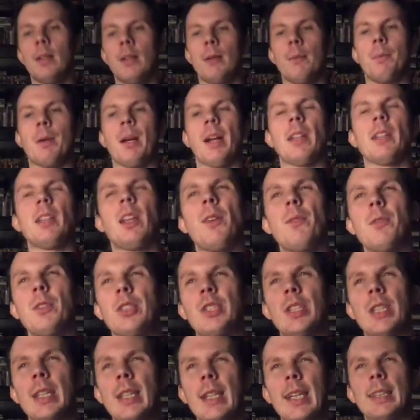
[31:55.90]
But I love when
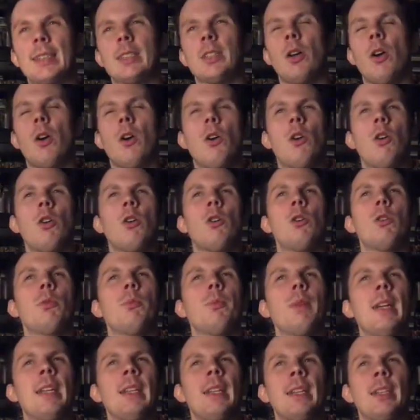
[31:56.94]
she gets home
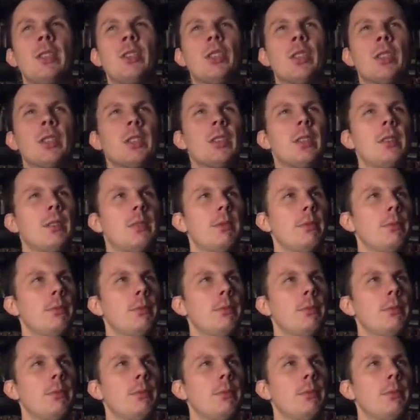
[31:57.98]
and it just,